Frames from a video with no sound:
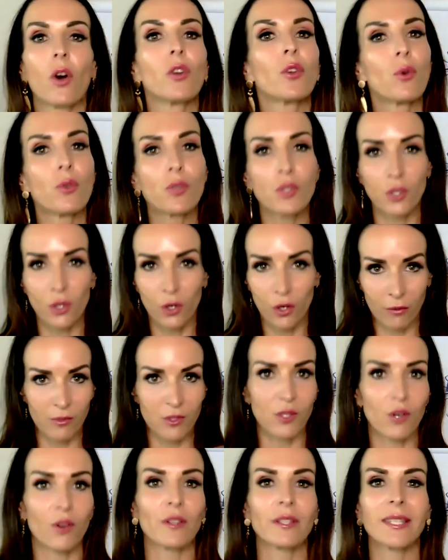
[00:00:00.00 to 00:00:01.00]
on your
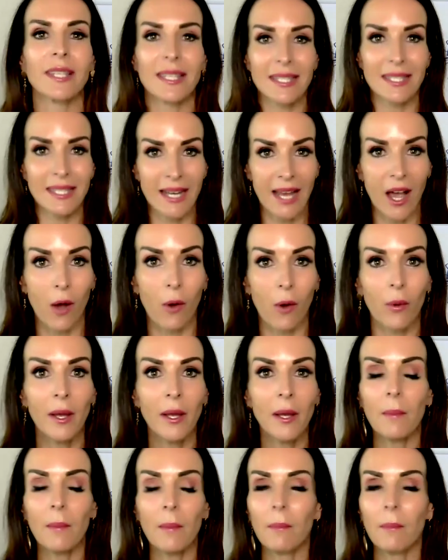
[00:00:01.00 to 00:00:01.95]
circumstances now,